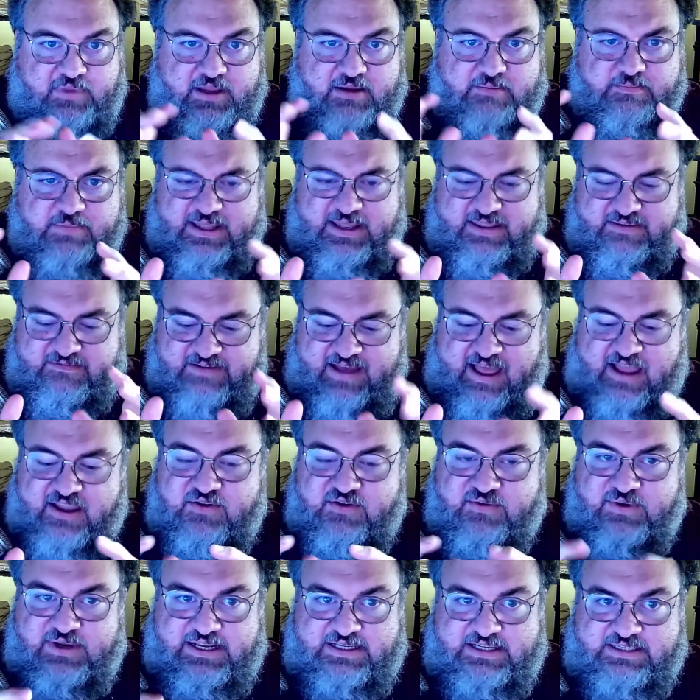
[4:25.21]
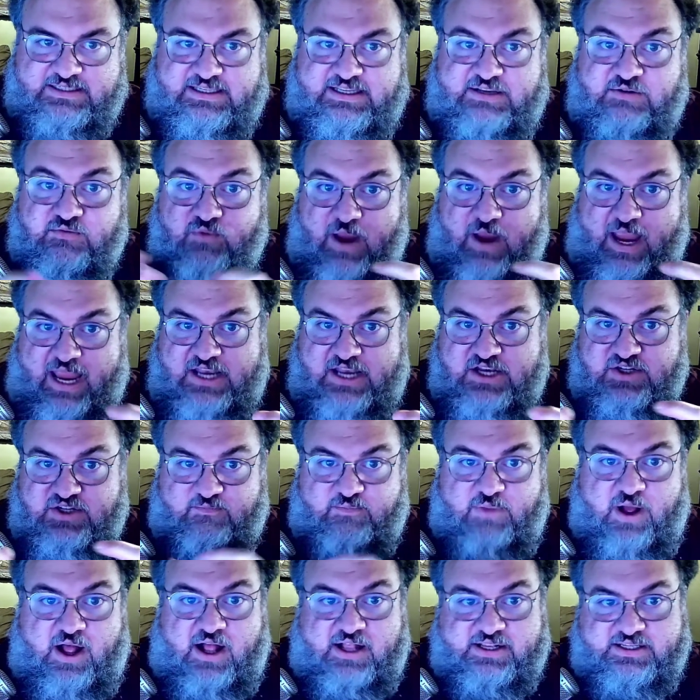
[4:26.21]
but the value is the range of
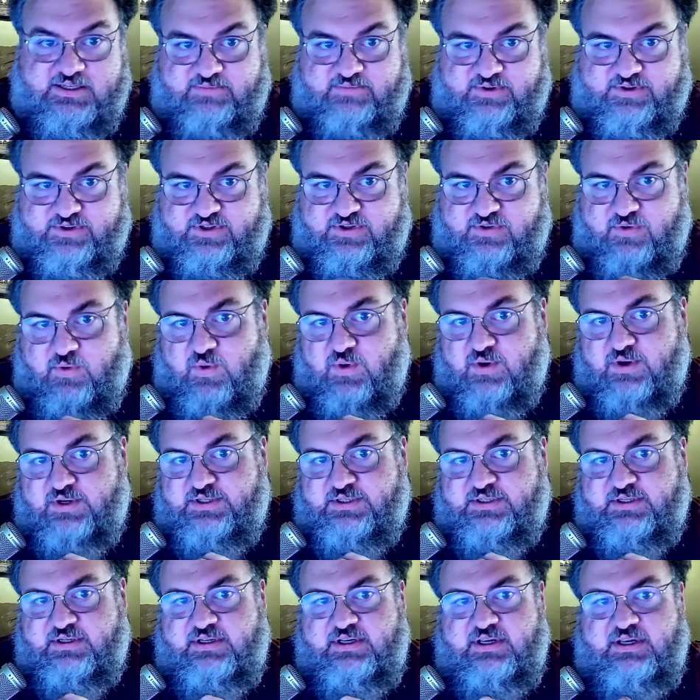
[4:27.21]
possible scores.